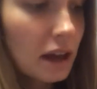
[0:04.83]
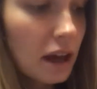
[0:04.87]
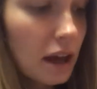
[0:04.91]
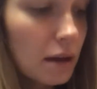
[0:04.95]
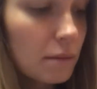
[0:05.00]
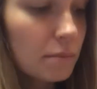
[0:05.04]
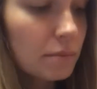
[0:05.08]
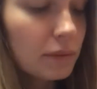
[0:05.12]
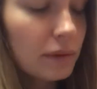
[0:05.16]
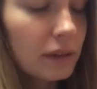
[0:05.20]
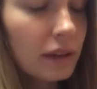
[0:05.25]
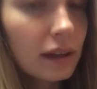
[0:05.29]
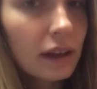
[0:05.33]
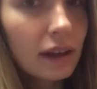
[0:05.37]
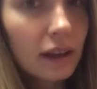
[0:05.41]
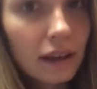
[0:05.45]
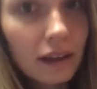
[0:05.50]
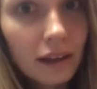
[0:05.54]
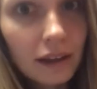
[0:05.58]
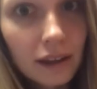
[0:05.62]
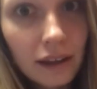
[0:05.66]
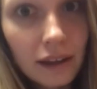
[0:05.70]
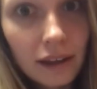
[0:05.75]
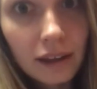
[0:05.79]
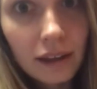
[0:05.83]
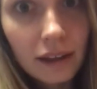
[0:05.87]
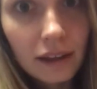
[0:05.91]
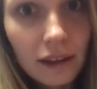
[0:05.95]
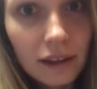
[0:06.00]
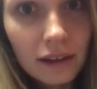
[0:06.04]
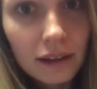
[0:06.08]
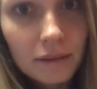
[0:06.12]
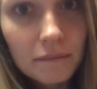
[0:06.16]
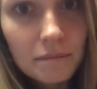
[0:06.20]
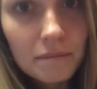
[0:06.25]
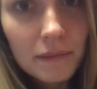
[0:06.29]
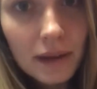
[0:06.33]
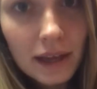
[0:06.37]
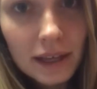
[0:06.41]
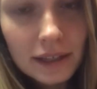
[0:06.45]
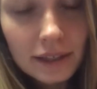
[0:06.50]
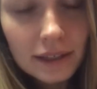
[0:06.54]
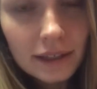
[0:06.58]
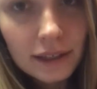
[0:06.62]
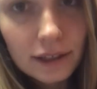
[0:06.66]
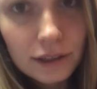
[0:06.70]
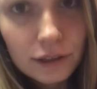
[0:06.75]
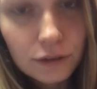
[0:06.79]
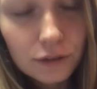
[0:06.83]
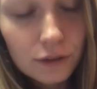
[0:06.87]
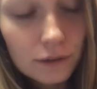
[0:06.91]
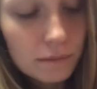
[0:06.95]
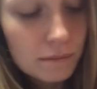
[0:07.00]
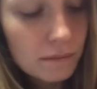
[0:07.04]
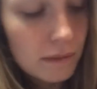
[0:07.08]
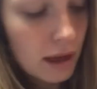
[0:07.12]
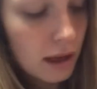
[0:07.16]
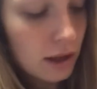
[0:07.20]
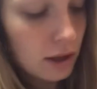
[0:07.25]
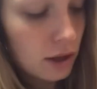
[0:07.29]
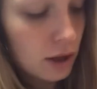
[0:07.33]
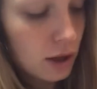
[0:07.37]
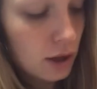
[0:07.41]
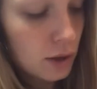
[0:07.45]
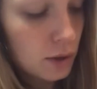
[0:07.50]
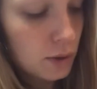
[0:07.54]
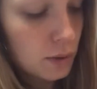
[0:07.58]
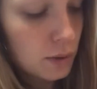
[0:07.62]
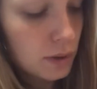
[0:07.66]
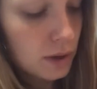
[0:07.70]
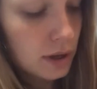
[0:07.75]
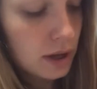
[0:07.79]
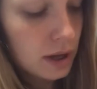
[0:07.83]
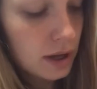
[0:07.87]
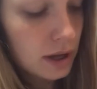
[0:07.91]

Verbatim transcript: up messes from Mello.